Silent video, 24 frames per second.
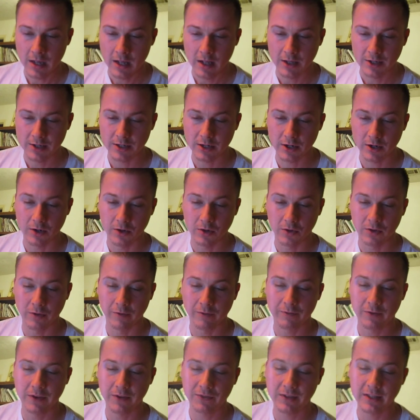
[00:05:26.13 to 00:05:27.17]
So the
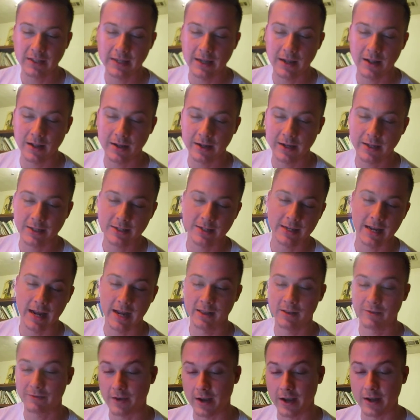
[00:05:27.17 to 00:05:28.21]
50 delegates signed
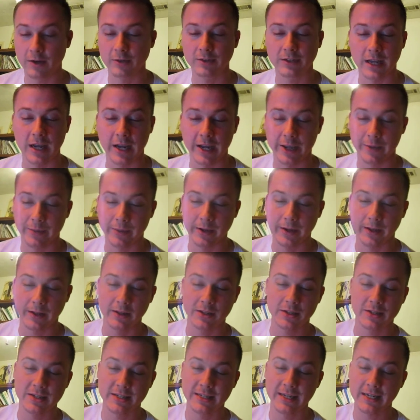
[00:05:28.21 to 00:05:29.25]
the final document.
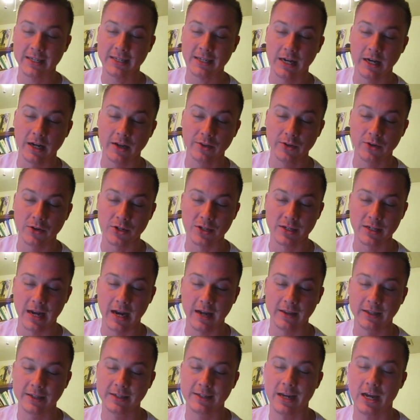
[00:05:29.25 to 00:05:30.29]
6 others
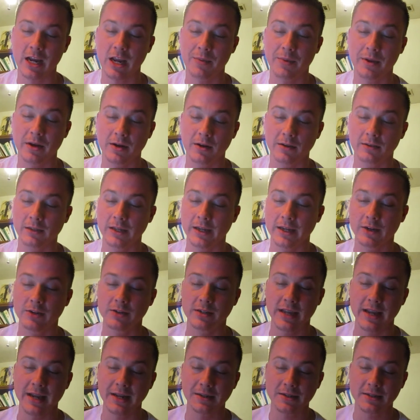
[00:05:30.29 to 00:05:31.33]
signed the document on later
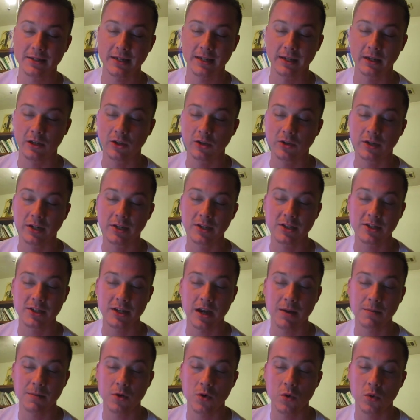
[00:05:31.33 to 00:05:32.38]
dates, including
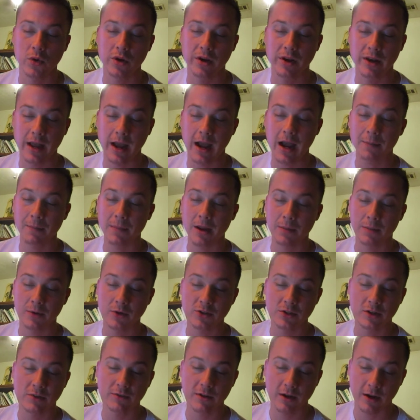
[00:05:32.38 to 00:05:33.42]
some who were not
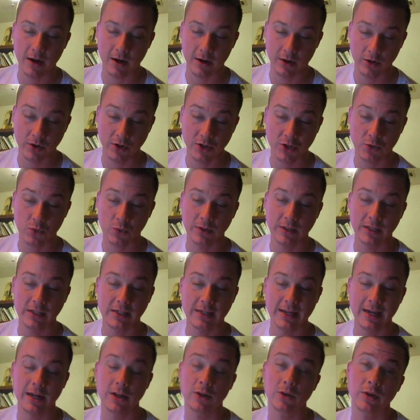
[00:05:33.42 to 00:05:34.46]
members of Congress when the
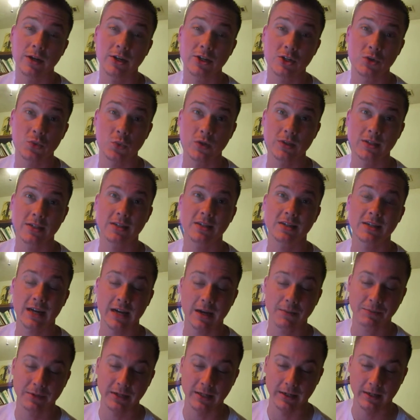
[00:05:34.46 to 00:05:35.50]
Declaration was
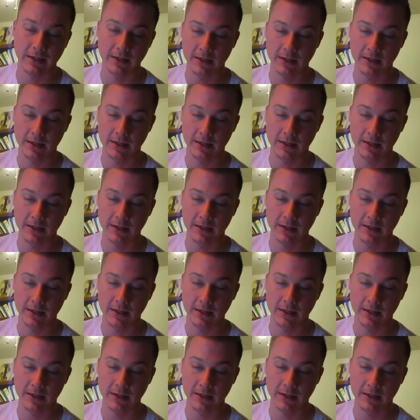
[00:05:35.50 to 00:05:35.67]
adopted,